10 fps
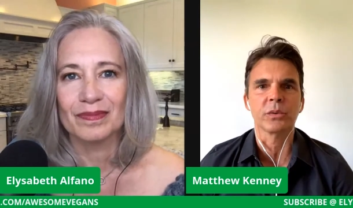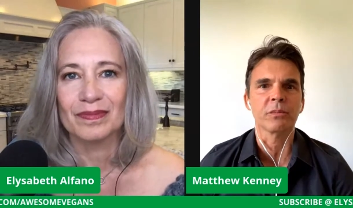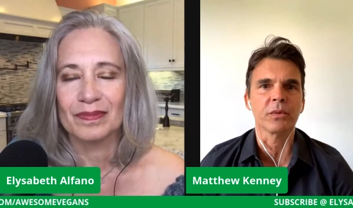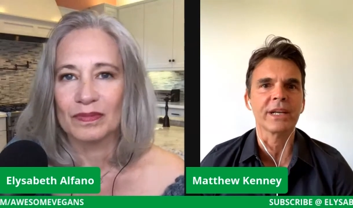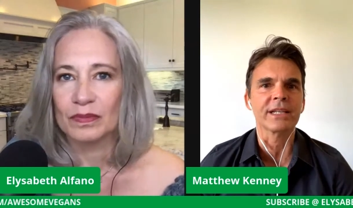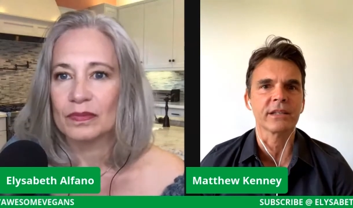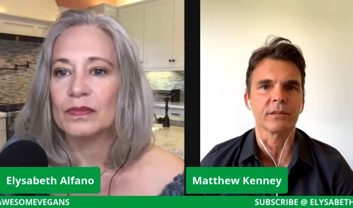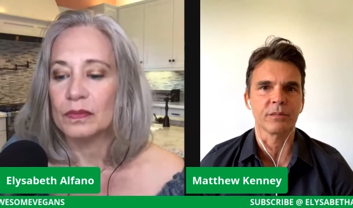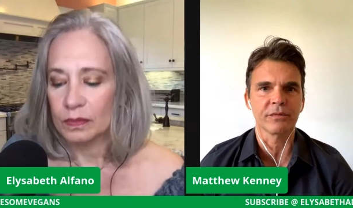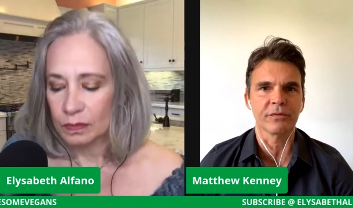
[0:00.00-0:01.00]
Speaker 1: to embrace
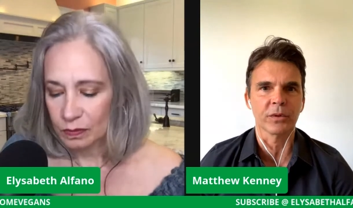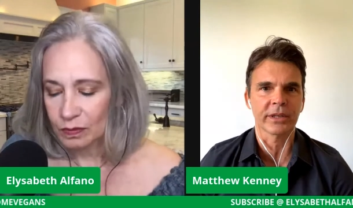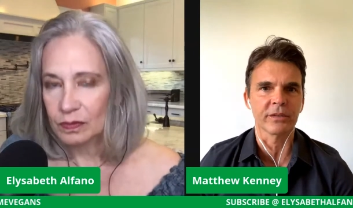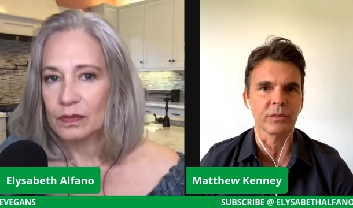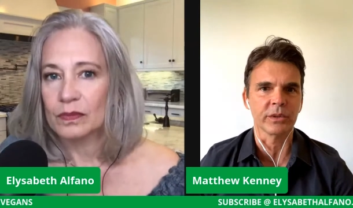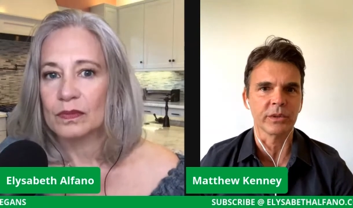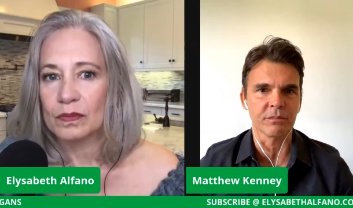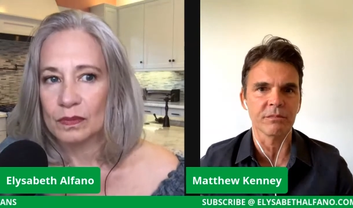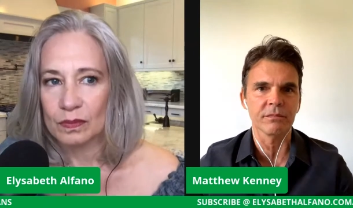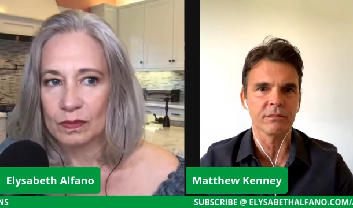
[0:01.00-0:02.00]
it before it could
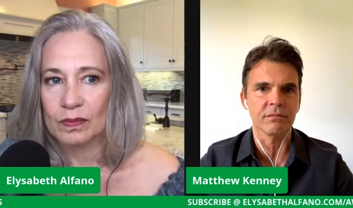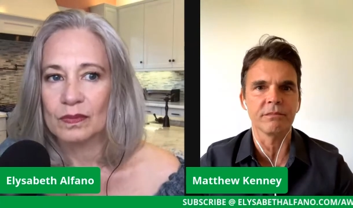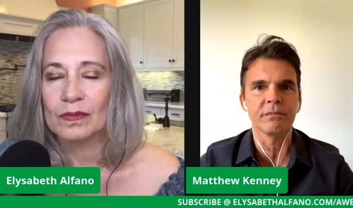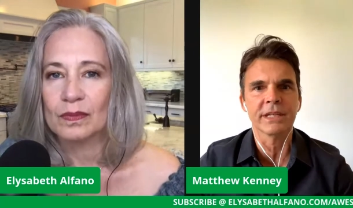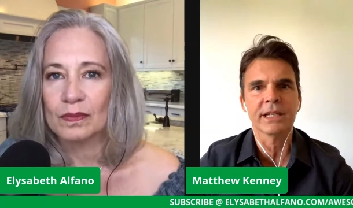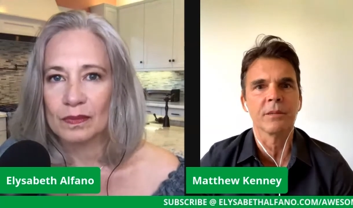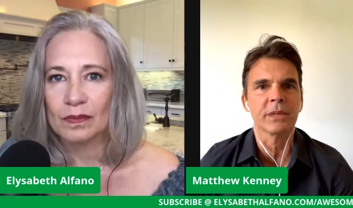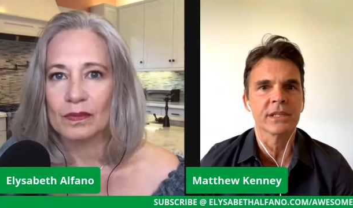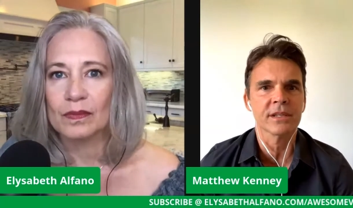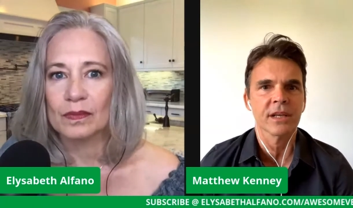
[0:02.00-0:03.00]
really
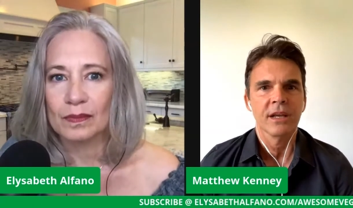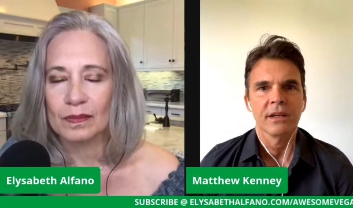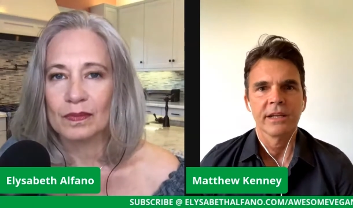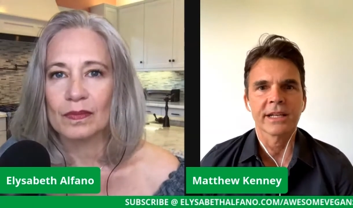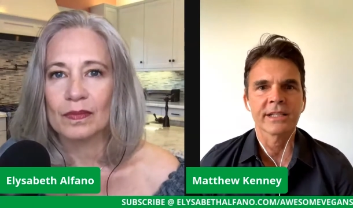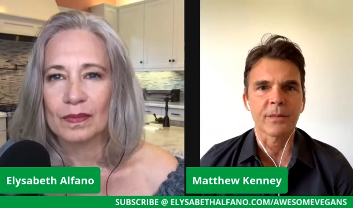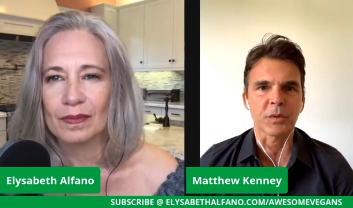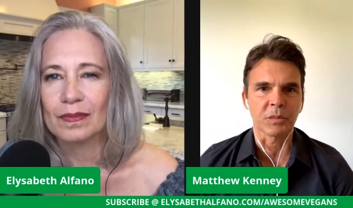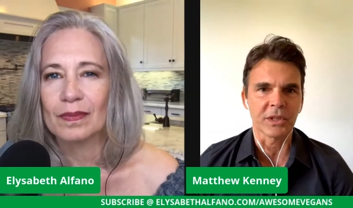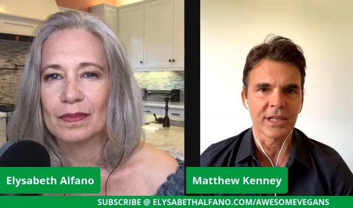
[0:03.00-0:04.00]
become as
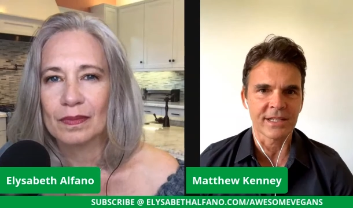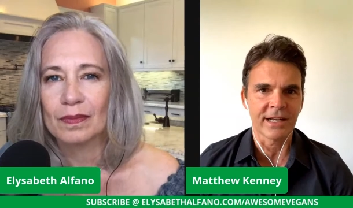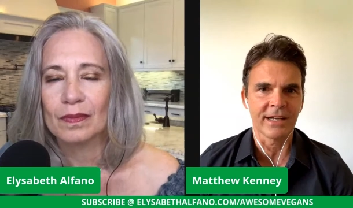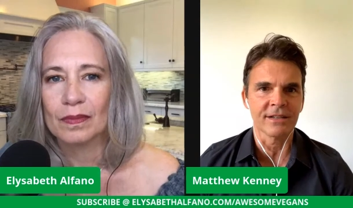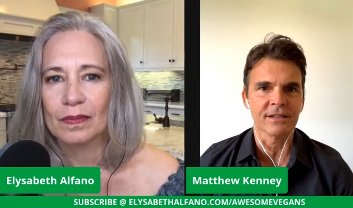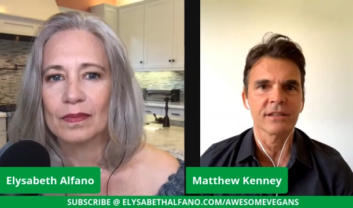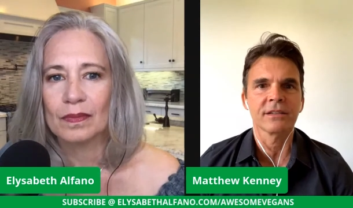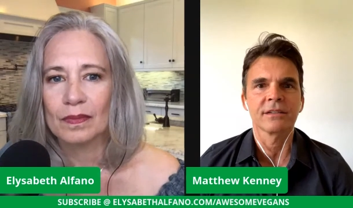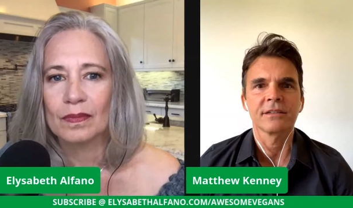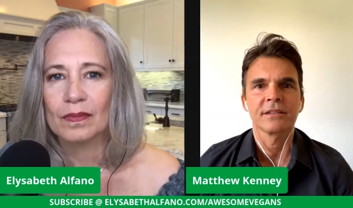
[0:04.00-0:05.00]
acceptable as it
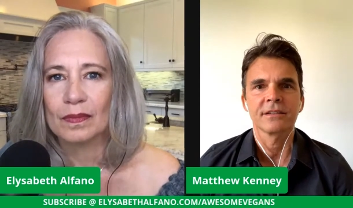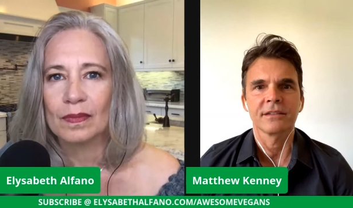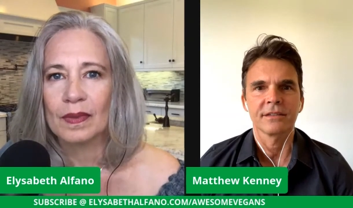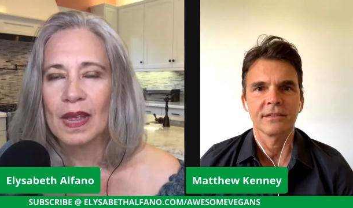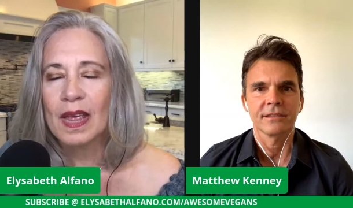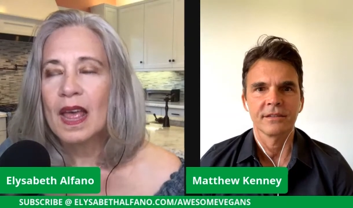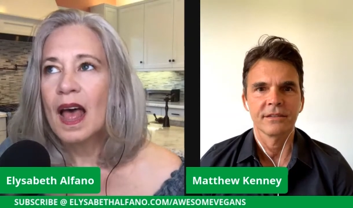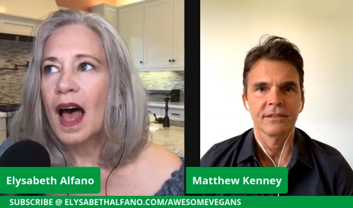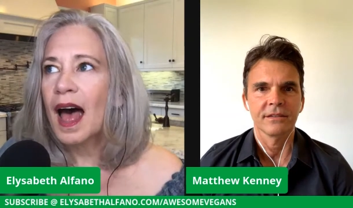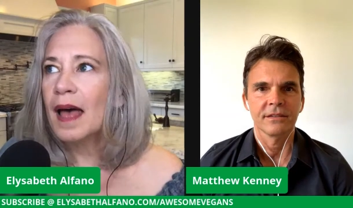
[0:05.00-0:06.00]
has.
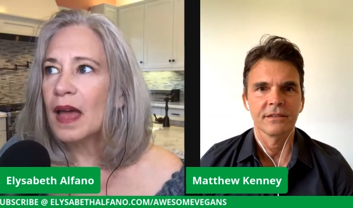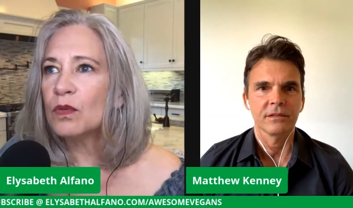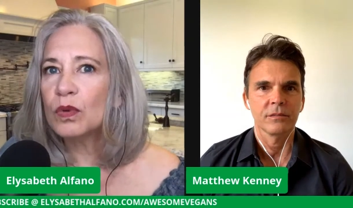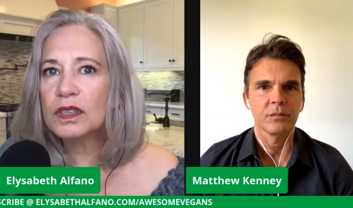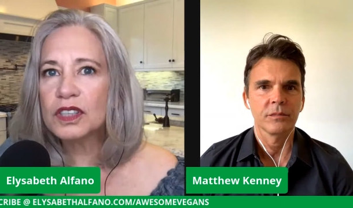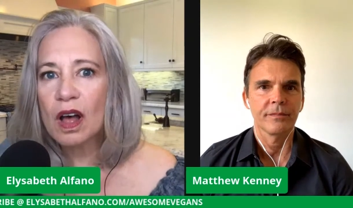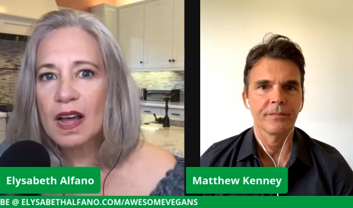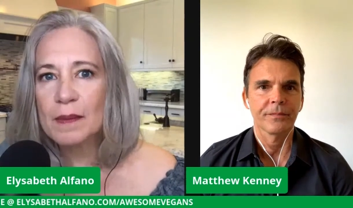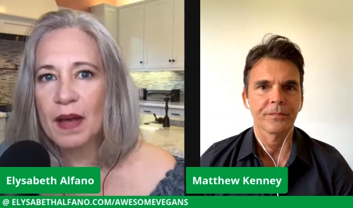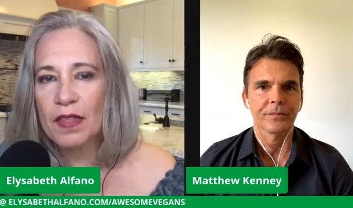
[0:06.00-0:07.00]
Speaker 2: Uh, and we'll
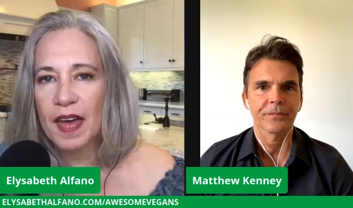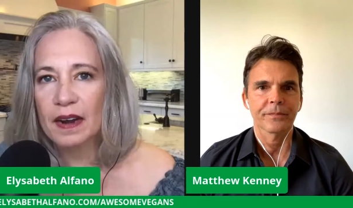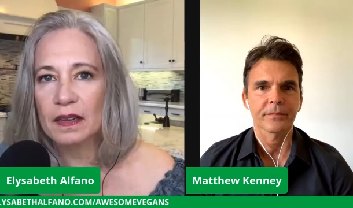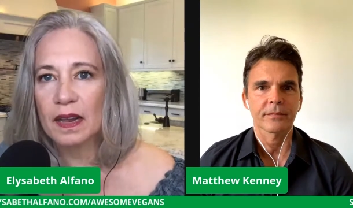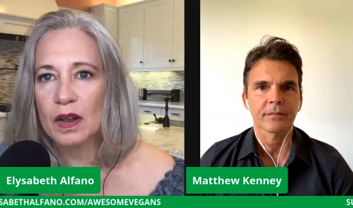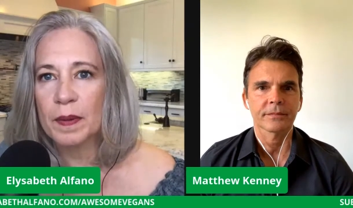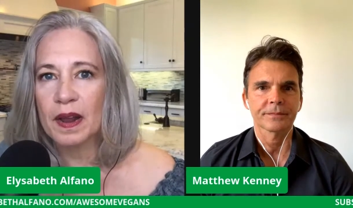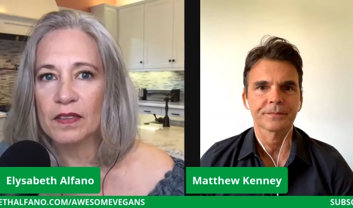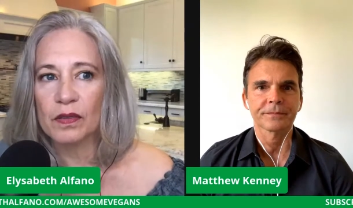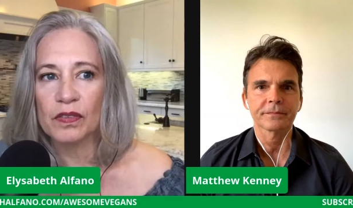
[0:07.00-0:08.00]
talk about that a little bit.
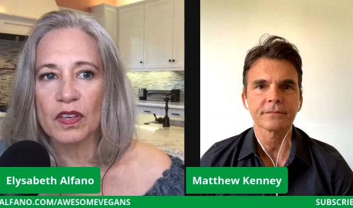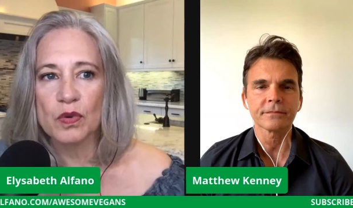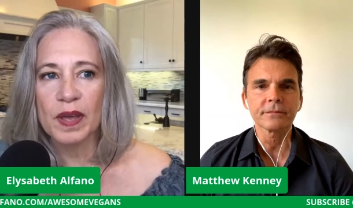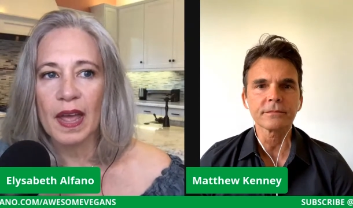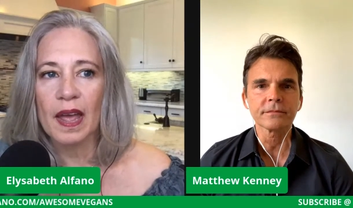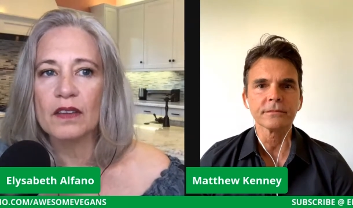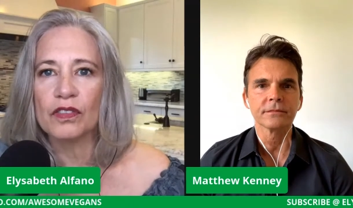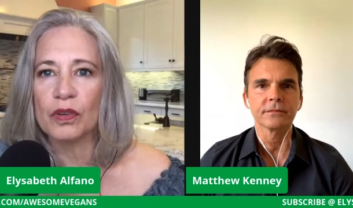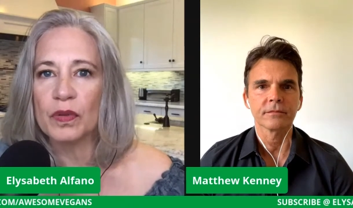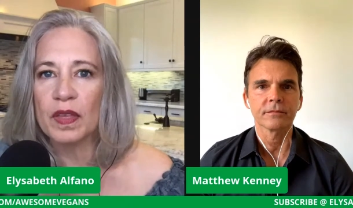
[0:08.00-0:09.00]
As you say, you can't
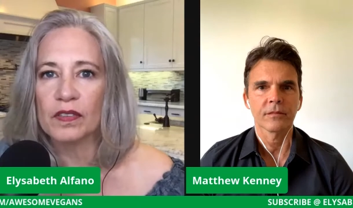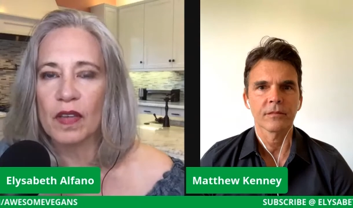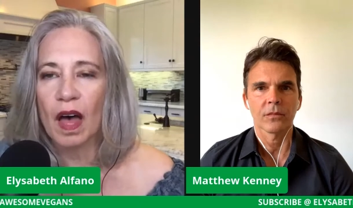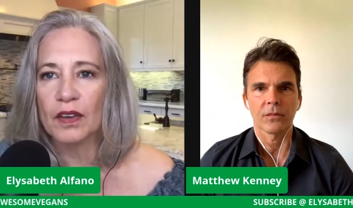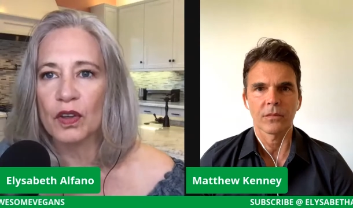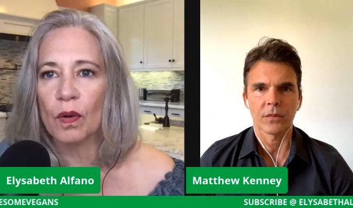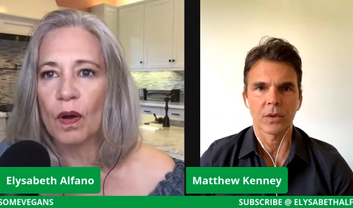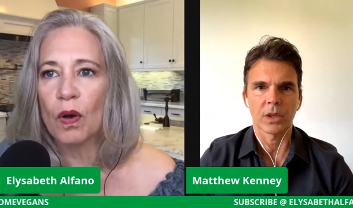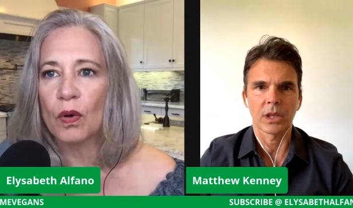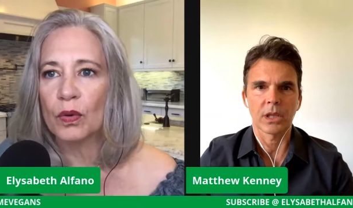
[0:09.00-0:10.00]
do this on your
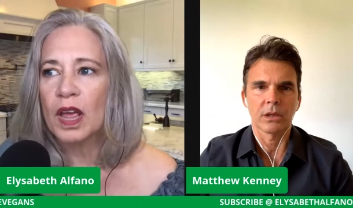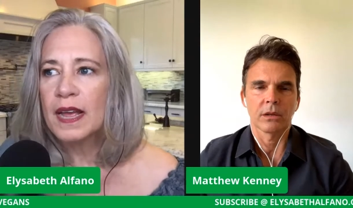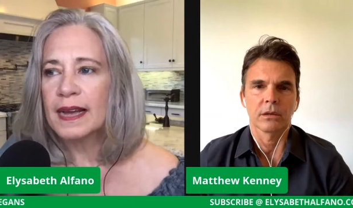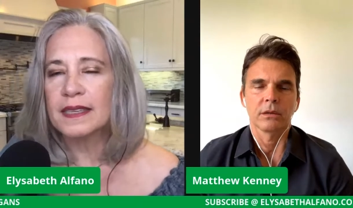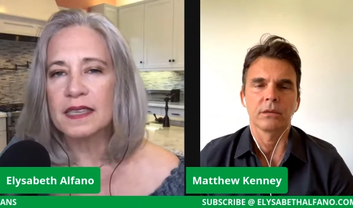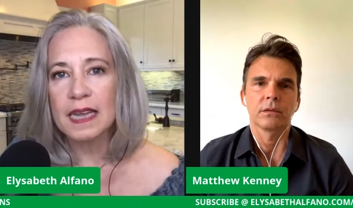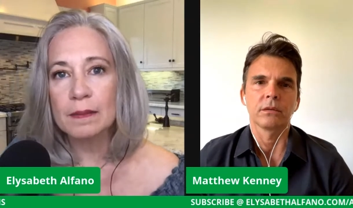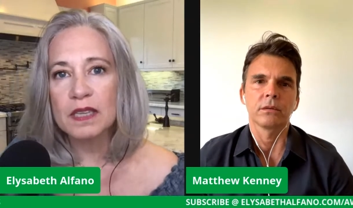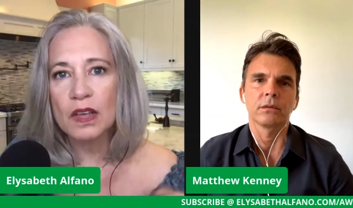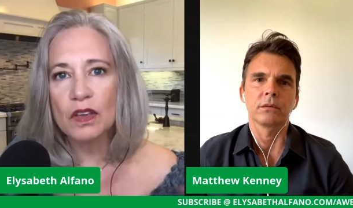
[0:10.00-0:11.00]
own. It
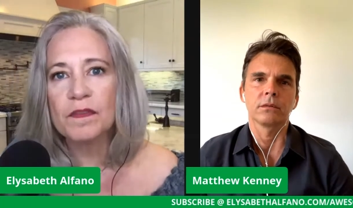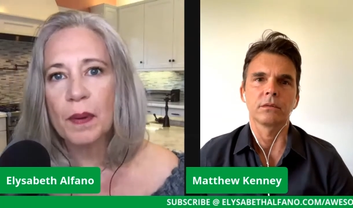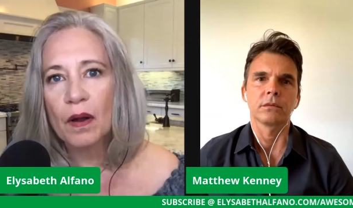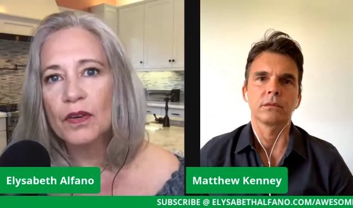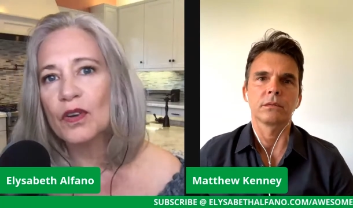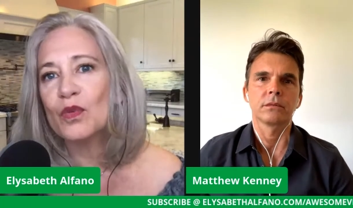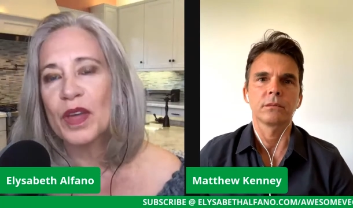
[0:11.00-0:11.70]
seems that you've partnered